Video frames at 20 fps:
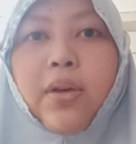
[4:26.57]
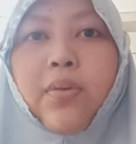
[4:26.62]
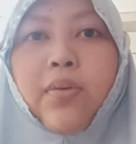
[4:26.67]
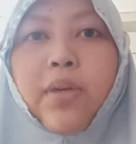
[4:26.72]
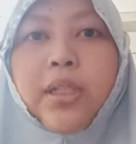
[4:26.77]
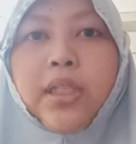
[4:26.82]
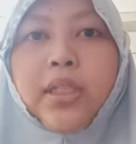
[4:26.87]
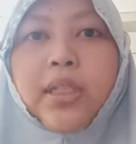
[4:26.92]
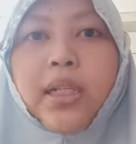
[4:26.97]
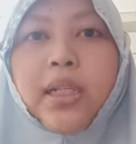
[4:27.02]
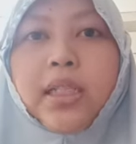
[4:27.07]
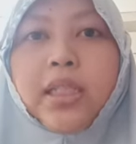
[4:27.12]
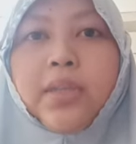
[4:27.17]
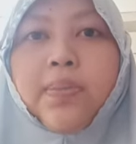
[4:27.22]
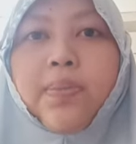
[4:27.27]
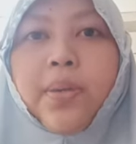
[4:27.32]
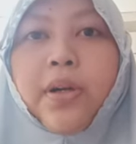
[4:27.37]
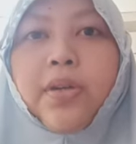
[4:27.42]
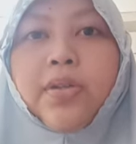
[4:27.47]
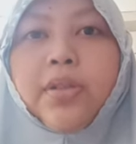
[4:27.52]
which
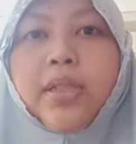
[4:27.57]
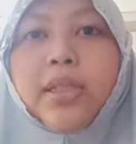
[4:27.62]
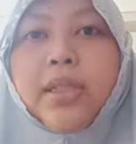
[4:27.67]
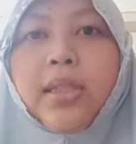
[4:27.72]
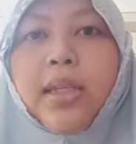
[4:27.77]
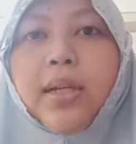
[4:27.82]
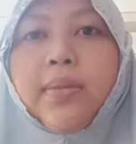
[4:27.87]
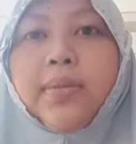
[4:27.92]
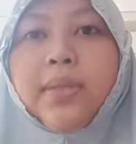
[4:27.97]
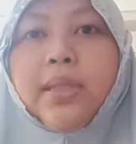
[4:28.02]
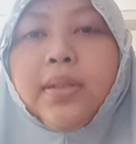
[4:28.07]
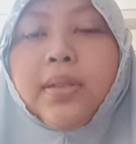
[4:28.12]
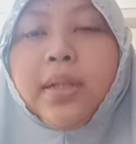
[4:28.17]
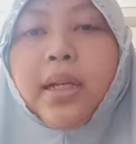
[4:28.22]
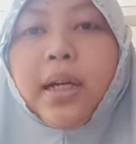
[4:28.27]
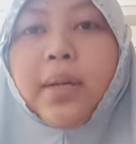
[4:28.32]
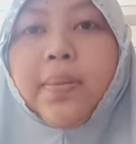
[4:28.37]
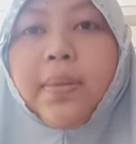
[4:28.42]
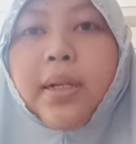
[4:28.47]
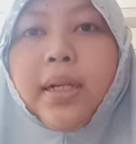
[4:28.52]
exposes them to
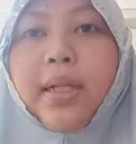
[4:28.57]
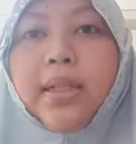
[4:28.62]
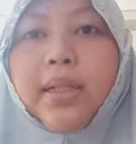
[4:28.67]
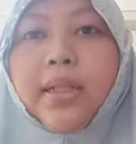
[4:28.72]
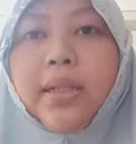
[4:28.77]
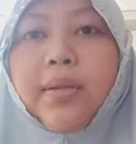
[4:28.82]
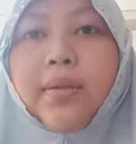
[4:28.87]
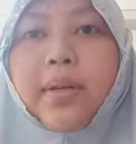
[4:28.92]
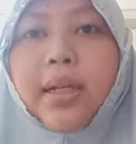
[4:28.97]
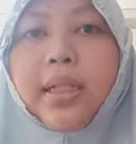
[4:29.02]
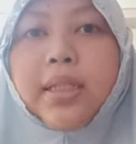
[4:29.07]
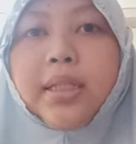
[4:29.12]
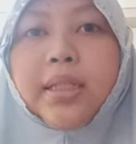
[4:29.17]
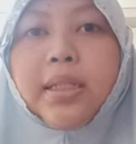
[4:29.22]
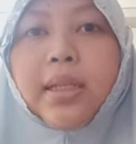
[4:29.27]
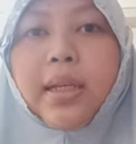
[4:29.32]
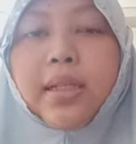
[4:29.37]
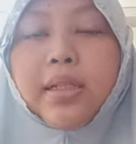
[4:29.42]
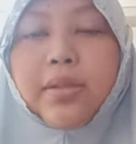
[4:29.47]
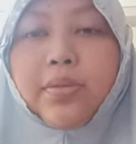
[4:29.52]
commodity risk
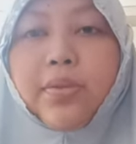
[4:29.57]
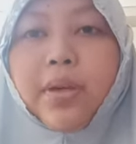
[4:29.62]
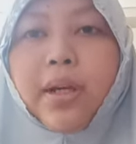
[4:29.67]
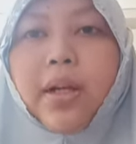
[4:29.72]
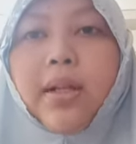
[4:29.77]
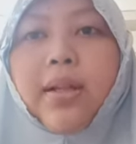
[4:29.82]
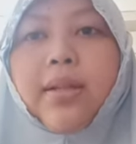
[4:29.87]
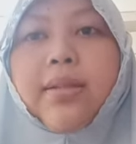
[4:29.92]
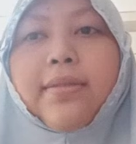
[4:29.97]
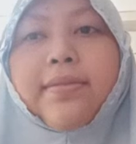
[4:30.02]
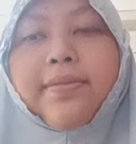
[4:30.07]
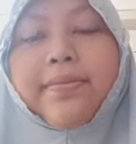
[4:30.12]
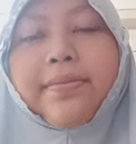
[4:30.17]
as well.